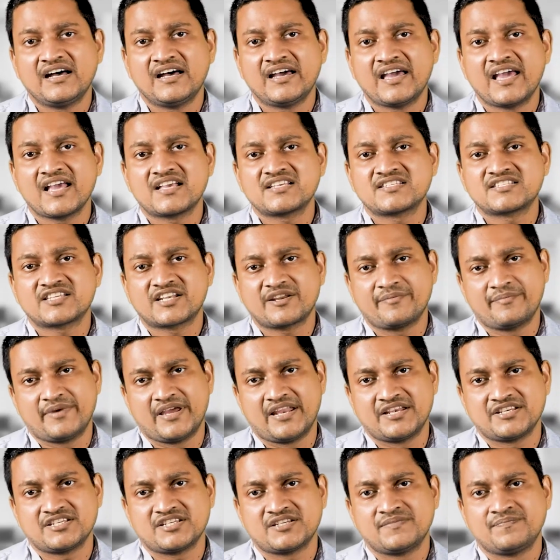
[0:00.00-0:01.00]

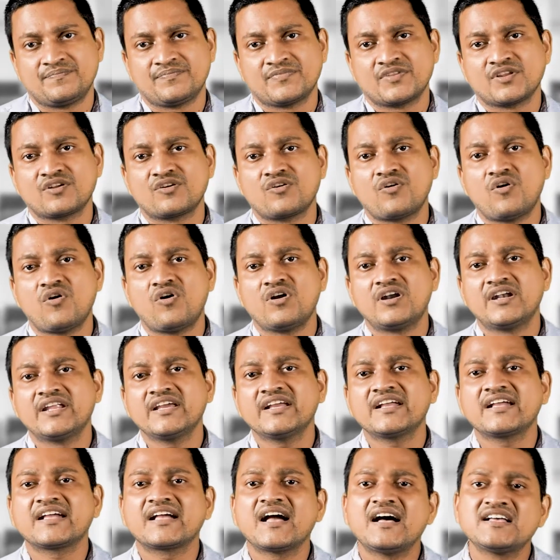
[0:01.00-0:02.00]
excrement
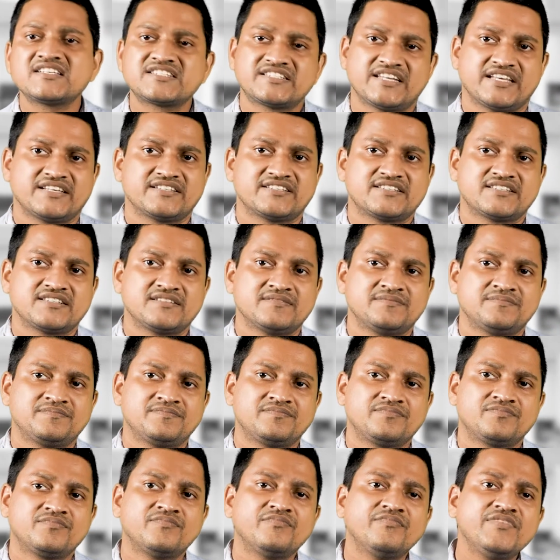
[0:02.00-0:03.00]
called castings,
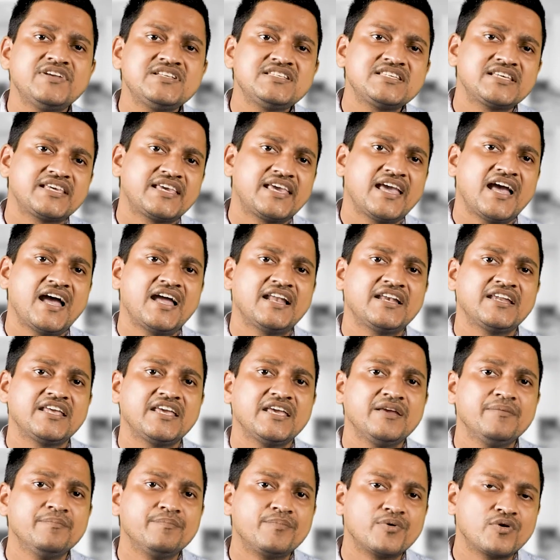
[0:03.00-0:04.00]
which can
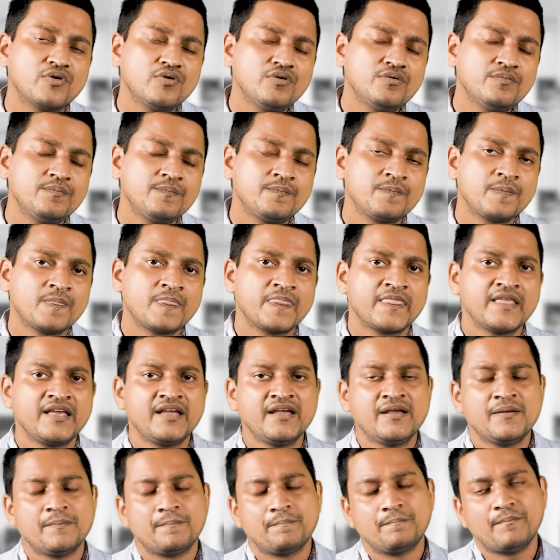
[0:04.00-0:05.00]
improve
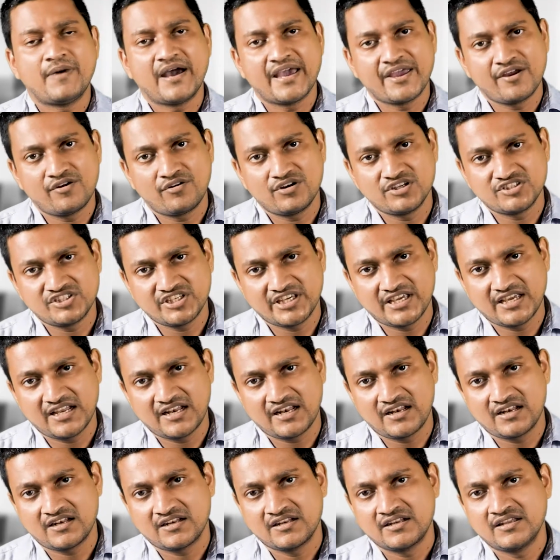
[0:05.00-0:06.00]

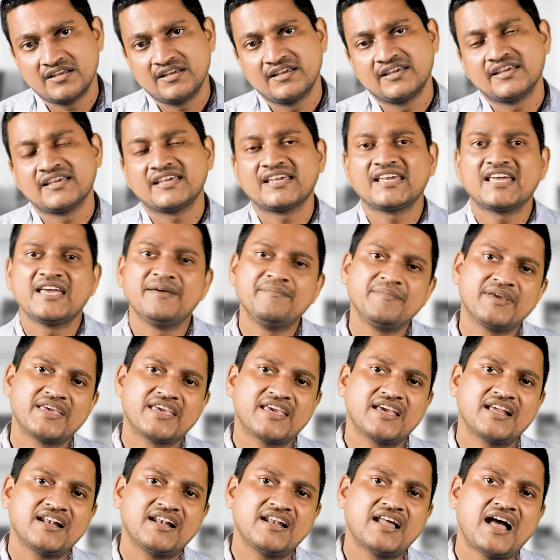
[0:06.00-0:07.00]
biological,
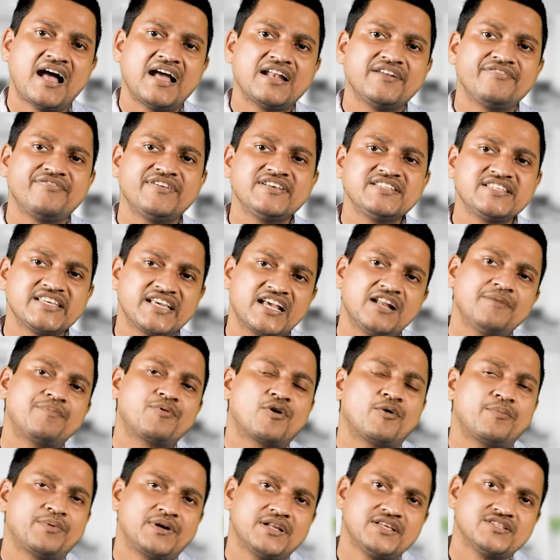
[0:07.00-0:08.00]
chemical and physical
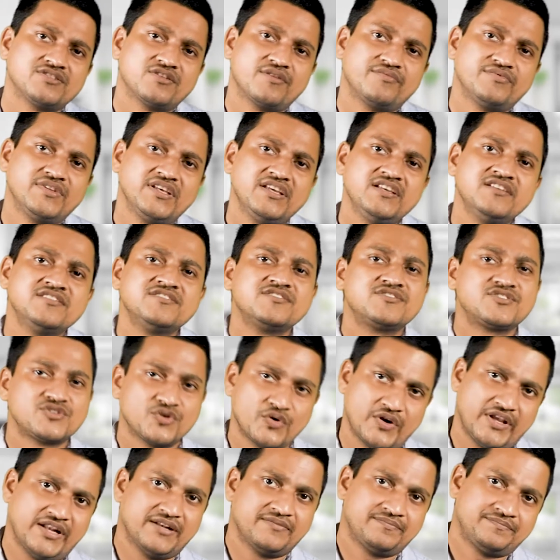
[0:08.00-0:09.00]
properties of the
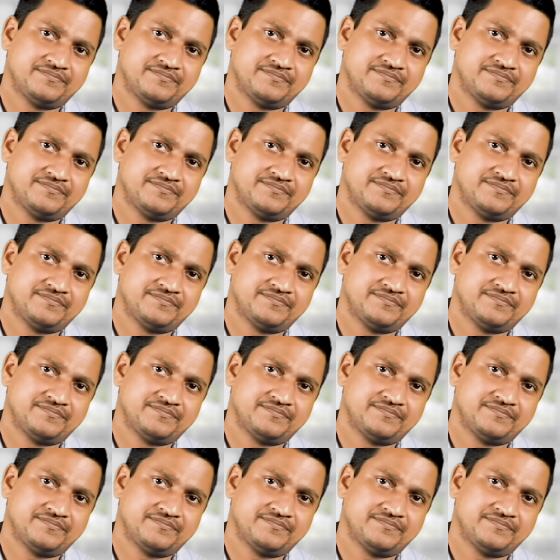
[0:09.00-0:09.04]
soil.